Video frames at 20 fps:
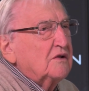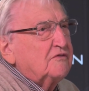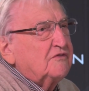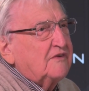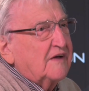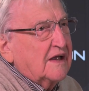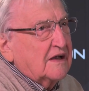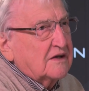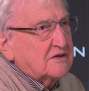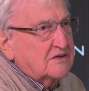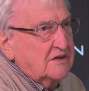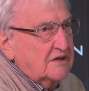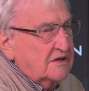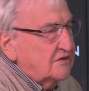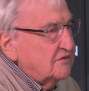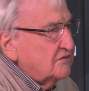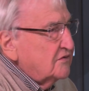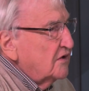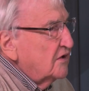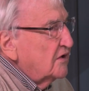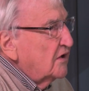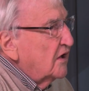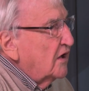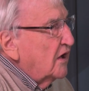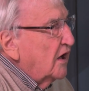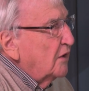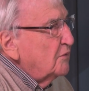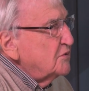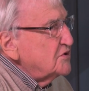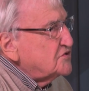the fact is,
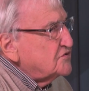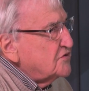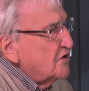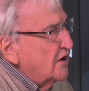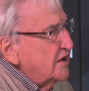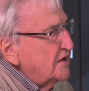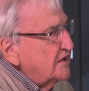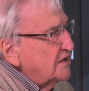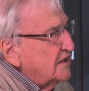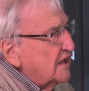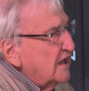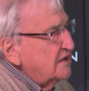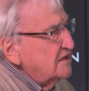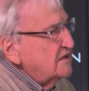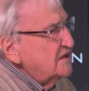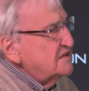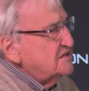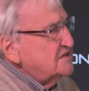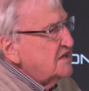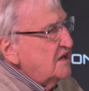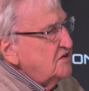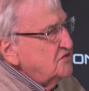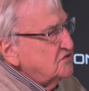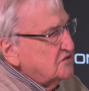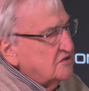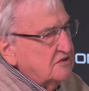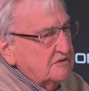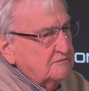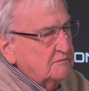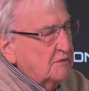I was trying to get the
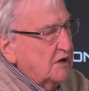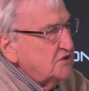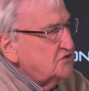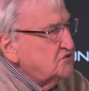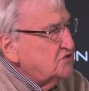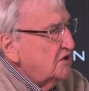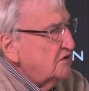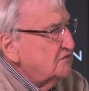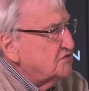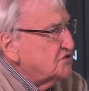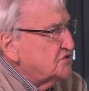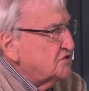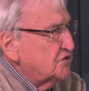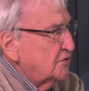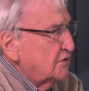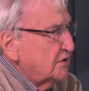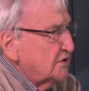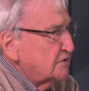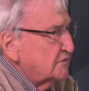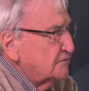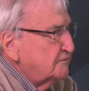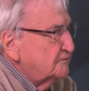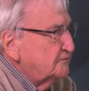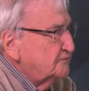attention of my chief steward,